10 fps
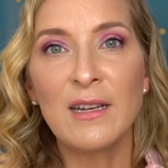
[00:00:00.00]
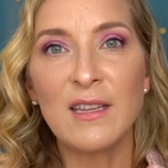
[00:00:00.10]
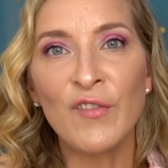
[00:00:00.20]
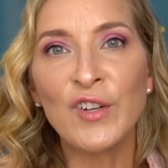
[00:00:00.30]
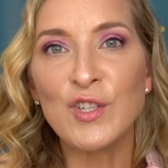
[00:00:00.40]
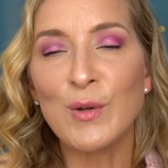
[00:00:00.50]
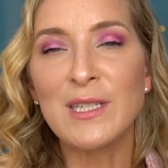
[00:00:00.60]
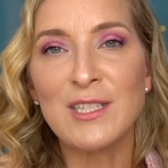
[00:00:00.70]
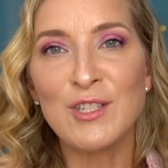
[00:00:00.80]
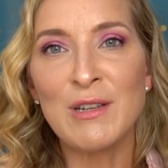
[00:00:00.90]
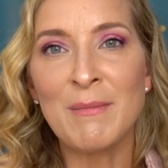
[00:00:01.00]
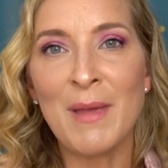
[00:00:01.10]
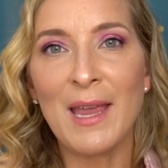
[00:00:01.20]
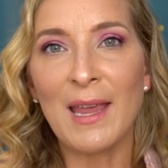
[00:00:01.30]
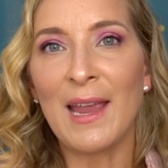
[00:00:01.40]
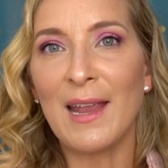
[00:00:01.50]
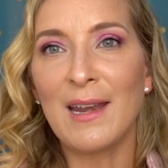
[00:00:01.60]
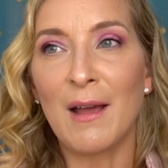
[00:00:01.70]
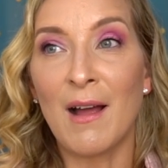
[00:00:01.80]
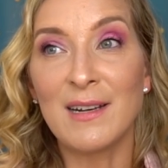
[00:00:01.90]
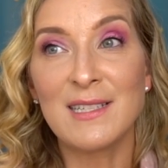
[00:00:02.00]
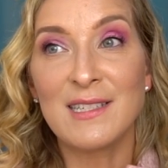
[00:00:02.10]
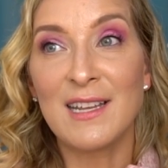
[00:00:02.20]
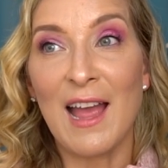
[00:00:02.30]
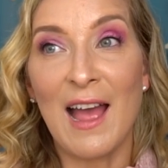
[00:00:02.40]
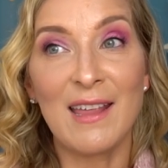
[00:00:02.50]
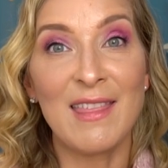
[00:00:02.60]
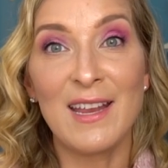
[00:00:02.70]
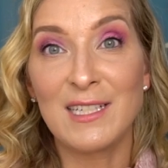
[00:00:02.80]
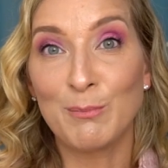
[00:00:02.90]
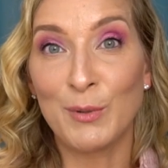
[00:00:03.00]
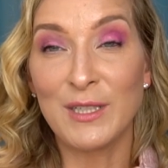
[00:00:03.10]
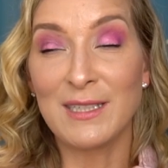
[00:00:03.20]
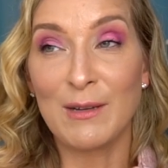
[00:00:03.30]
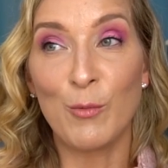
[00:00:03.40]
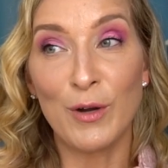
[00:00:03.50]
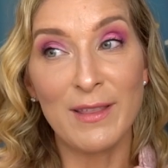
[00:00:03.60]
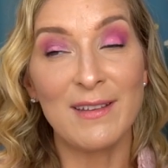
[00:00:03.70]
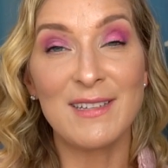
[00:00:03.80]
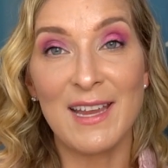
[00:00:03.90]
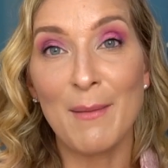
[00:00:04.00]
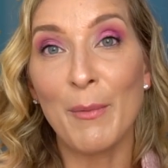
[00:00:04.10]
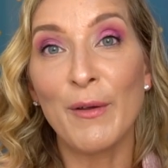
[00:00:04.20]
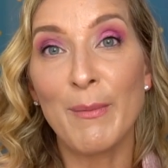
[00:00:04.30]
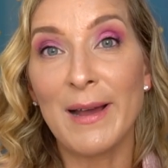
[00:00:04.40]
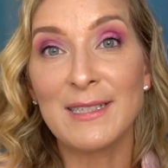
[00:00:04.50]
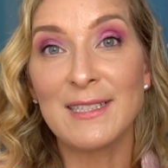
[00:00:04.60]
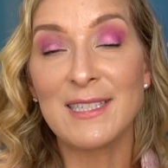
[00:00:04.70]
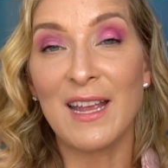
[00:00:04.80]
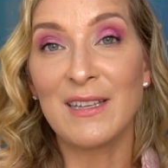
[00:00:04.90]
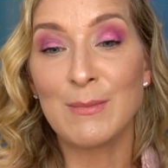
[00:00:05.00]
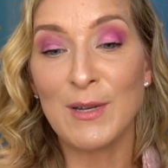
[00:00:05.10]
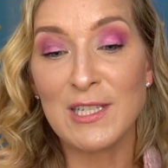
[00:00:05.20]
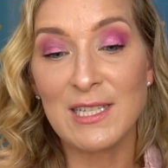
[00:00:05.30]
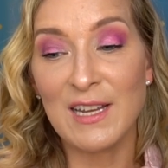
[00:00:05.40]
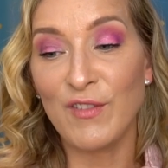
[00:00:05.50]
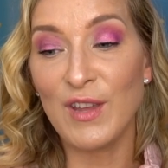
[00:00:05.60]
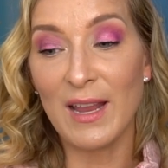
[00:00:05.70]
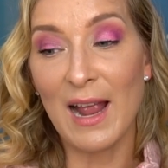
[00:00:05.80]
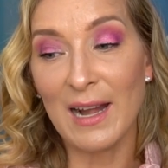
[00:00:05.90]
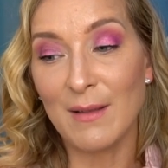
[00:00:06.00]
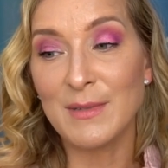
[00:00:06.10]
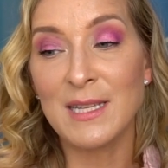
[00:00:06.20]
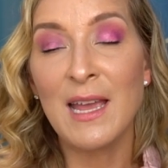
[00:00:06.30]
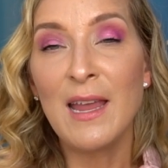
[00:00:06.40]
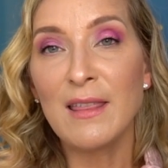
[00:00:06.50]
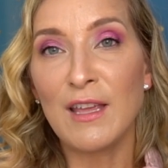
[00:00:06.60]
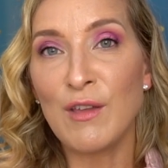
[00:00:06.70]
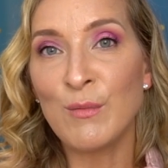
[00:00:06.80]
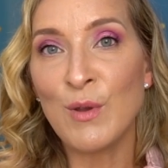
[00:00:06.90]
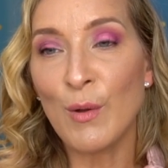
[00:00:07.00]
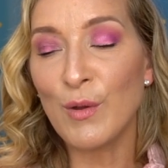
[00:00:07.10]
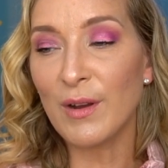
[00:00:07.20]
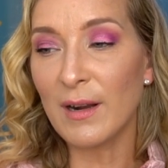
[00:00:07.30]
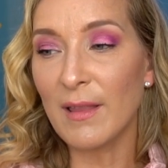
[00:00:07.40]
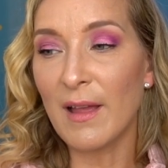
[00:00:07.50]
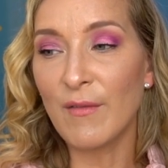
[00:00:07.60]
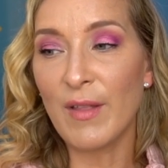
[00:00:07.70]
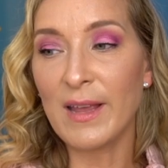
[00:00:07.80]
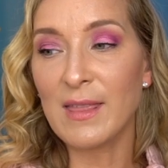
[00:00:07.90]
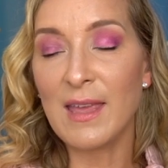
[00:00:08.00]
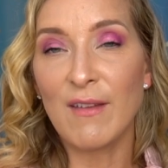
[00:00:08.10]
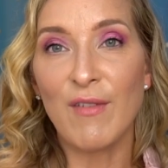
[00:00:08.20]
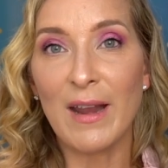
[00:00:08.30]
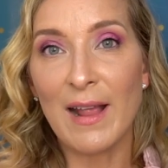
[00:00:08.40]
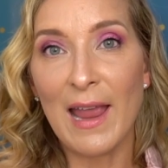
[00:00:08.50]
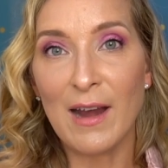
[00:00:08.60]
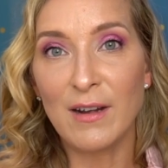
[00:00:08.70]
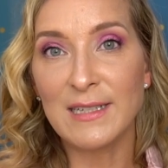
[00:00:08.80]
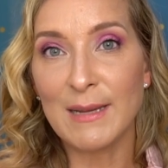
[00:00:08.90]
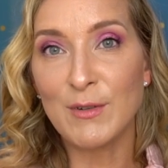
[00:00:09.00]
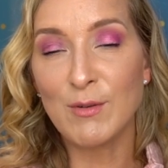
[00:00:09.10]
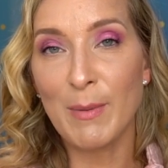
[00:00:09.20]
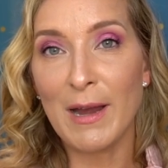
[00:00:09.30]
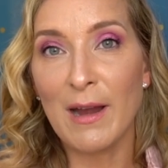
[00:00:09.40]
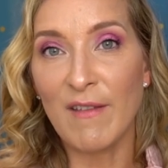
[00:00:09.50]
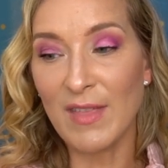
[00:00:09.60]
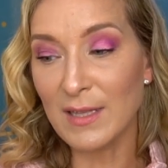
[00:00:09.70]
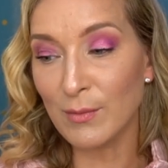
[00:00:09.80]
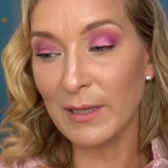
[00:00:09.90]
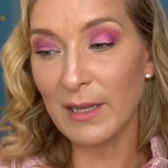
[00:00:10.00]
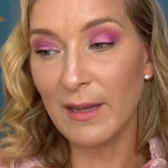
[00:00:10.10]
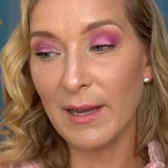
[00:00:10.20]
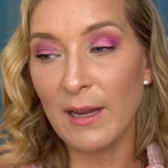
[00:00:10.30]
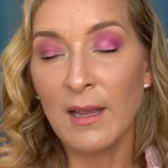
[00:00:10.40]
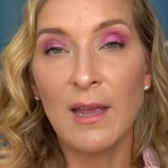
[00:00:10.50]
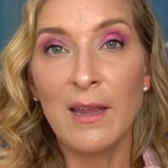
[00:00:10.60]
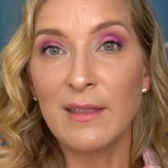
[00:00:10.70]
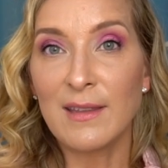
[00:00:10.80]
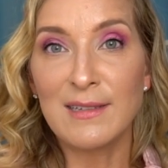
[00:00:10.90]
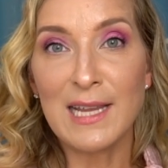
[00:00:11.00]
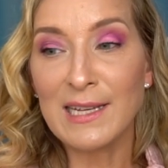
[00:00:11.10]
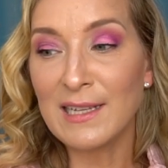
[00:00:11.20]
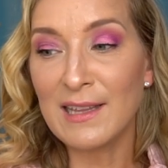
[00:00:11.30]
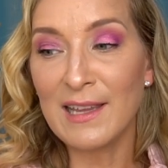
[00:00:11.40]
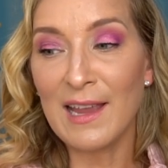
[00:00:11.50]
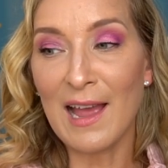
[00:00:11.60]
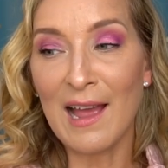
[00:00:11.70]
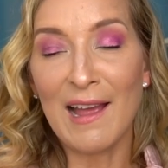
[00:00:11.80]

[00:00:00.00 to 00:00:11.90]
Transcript: different choices you can make and honestly I think it's personally worth it to get both boxes especially if you get items that you know you're gonna love like the Aveda hair damage repair if that's really good then technically